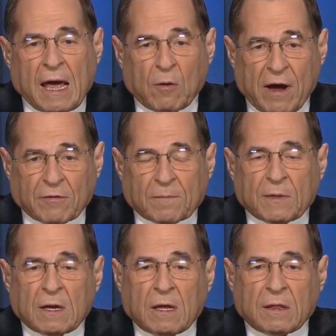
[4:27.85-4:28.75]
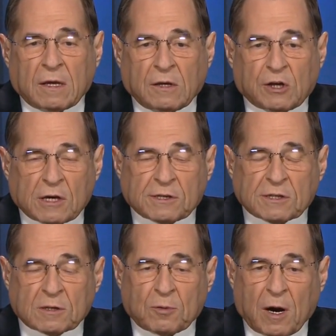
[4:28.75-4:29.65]
However, the
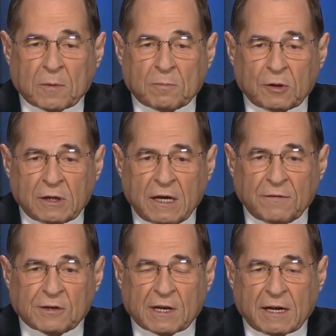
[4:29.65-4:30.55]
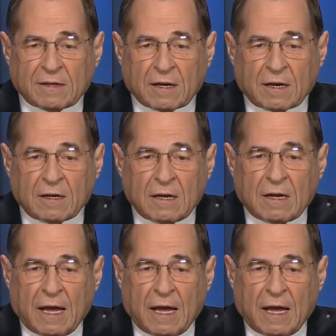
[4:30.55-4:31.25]
Justice Department believes that